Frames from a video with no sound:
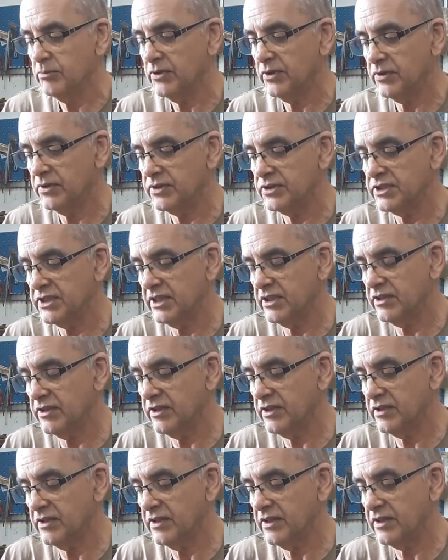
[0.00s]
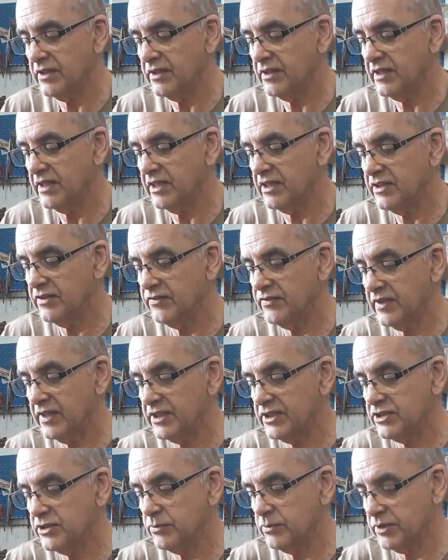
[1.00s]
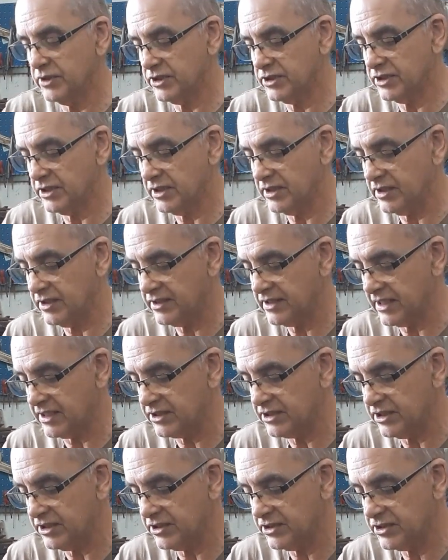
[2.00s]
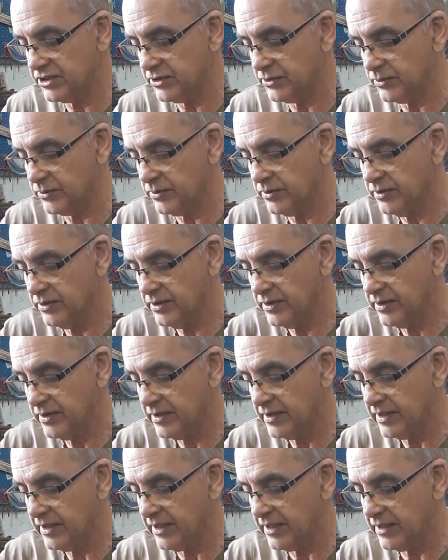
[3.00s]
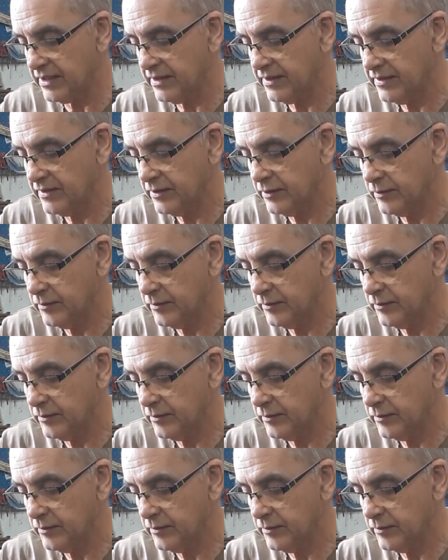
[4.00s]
You can see the interface to which attaches to here,